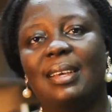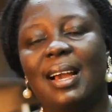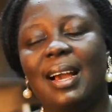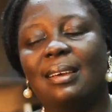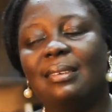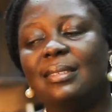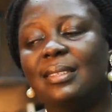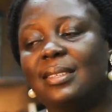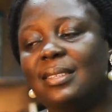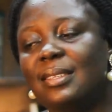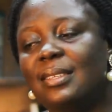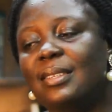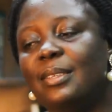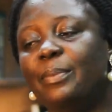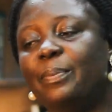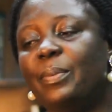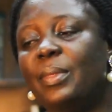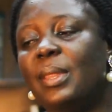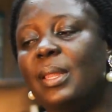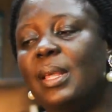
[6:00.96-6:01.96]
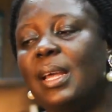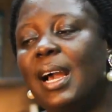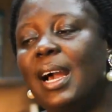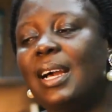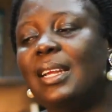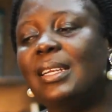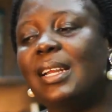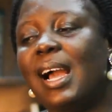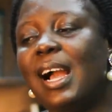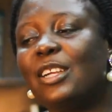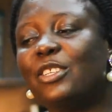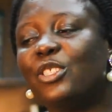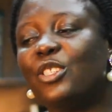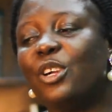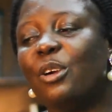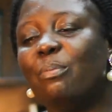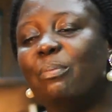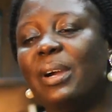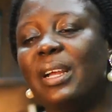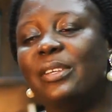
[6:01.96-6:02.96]
and C, an
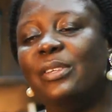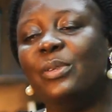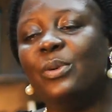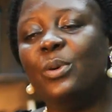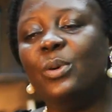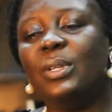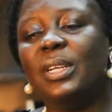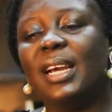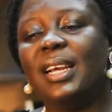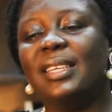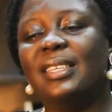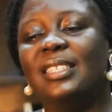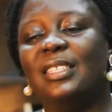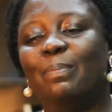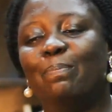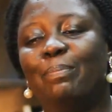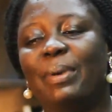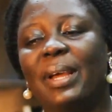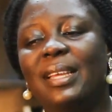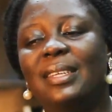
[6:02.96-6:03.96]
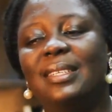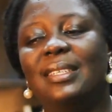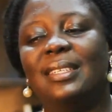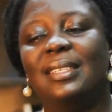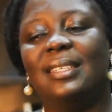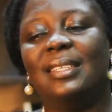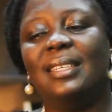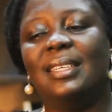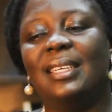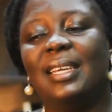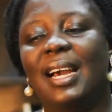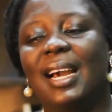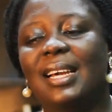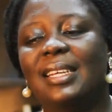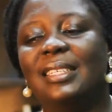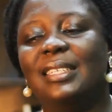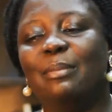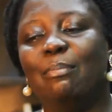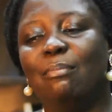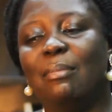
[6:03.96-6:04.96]
action by the owner is pending
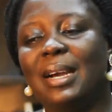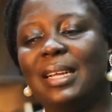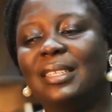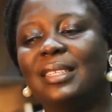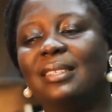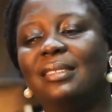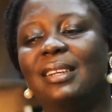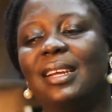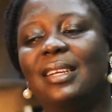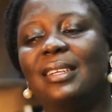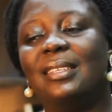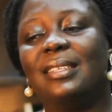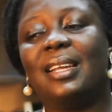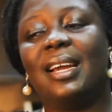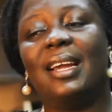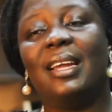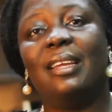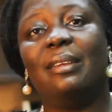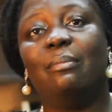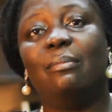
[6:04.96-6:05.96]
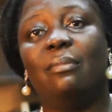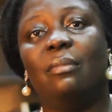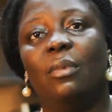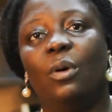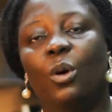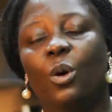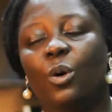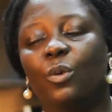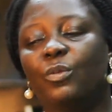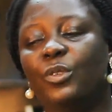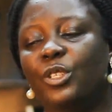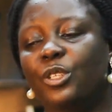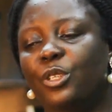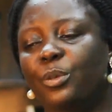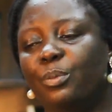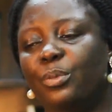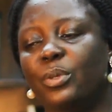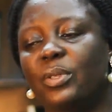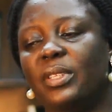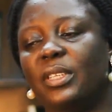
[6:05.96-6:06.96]
at the material time of the
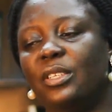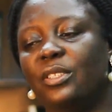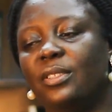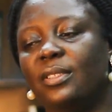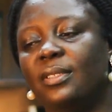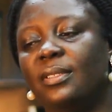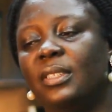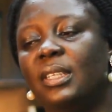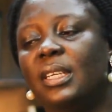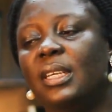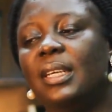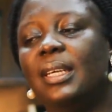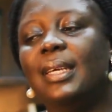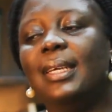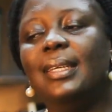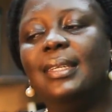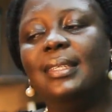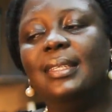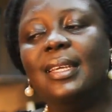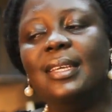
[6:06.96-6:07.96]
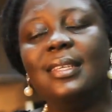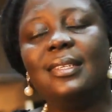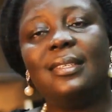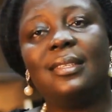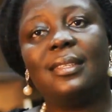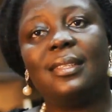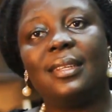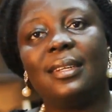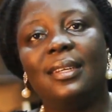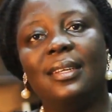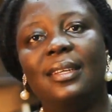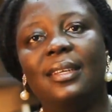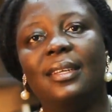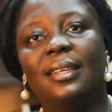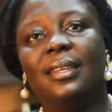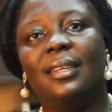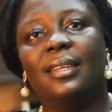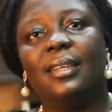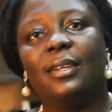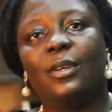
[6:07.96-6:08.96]
repossession. These 3
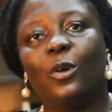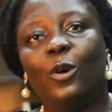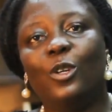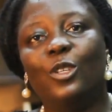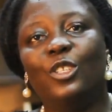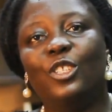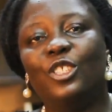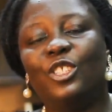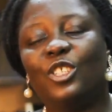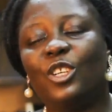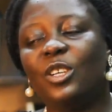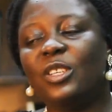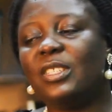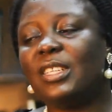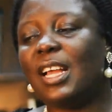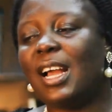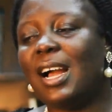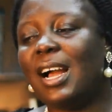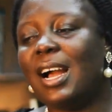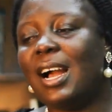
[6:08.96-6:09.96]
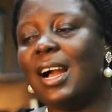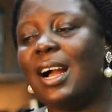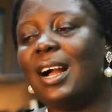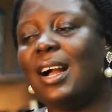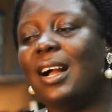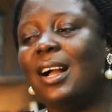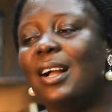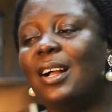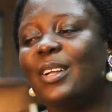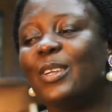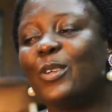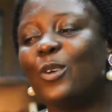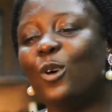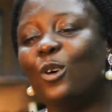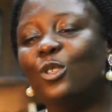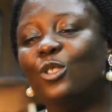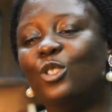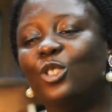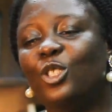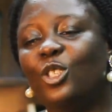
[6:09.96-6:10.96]
conditions are
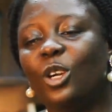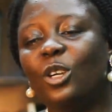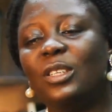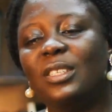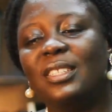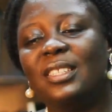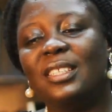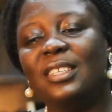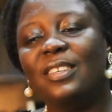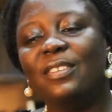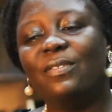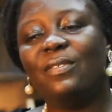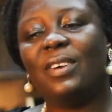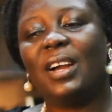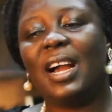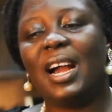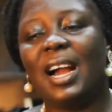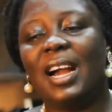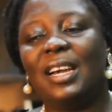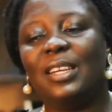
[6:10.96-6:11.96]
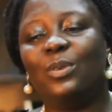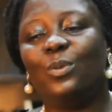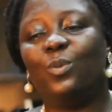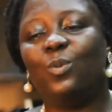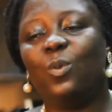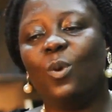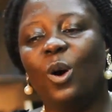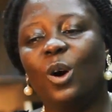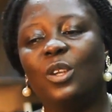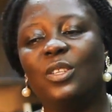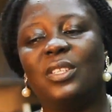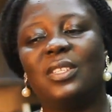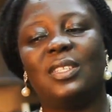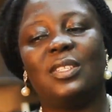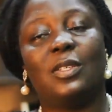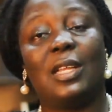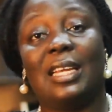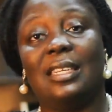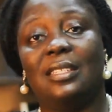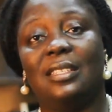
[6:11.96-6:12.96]
conjunctive, and once
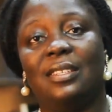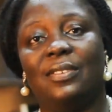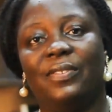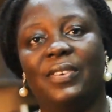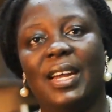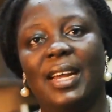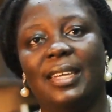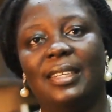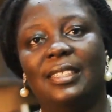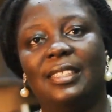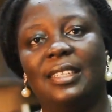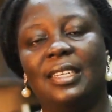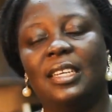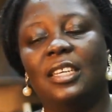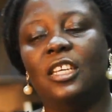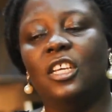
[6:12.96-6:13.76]
satisfied,